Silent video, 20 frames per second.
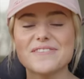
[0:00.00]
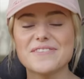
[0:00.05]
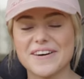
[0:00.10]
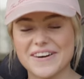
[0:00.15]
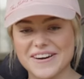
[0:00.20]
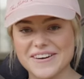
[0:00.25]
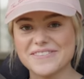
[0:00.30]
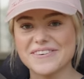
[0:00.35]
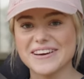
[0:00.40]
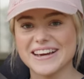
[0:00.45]

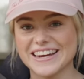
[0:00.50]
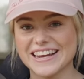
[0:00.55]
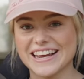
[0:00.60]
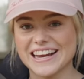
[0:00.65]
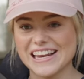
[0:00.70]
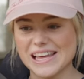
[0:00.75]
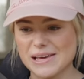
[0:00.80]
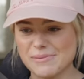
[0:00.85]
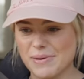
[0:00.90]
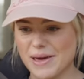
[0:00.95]
why we're gonna
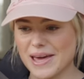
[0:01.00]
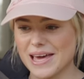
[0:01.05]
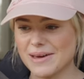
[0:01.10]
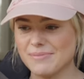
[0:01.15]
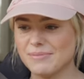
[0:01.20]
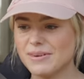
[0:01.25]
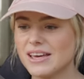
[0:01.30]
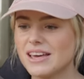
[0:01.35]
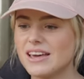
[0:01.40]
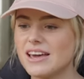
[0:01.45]
clip
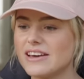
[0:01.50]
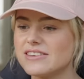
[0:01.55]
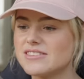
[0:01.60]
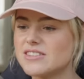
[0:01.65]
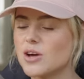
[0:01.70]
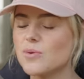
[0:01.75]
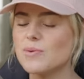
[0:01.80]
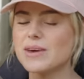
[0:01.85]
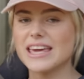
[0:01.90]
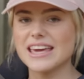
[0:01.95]
him, is
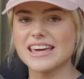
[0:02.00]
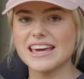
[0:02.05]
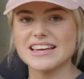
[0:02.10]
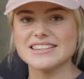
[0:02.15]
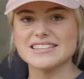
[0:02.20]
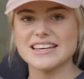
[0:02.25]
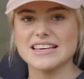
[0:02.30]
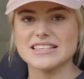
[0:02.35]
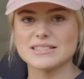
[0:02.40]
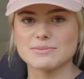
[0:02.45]
so we can
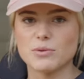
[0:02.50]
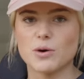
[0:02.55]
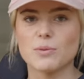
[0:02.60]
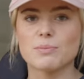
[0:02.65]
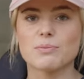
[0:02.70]
get to his more